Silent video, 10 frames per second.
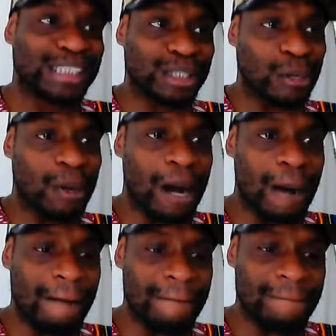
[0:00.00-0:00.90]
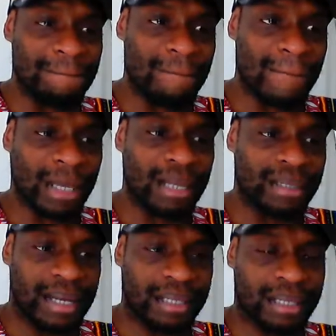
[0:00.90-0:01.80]
So
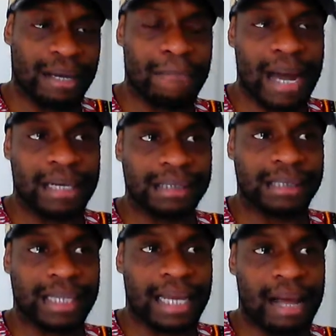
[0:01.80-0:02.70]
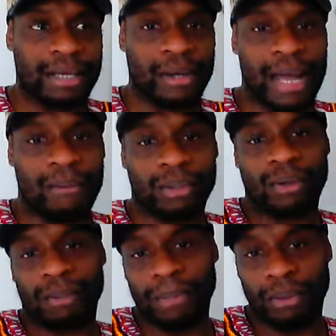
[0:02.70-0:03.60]
the other thing about it is like how you had with
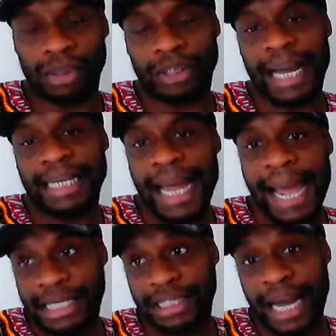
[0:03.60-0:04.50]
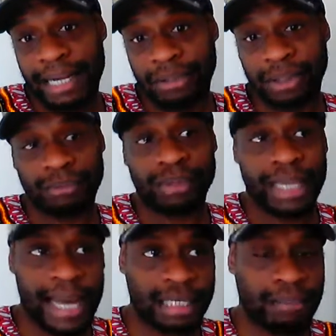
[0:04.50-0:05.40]
all the mutants, you had the X titles with
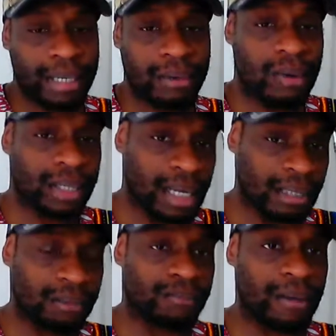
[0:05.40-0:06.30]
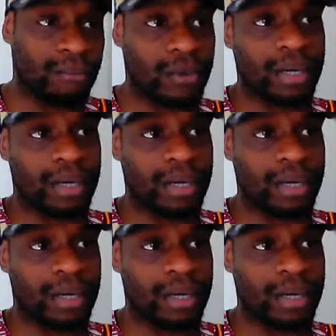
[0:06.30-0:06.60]
the X-Men and all that other and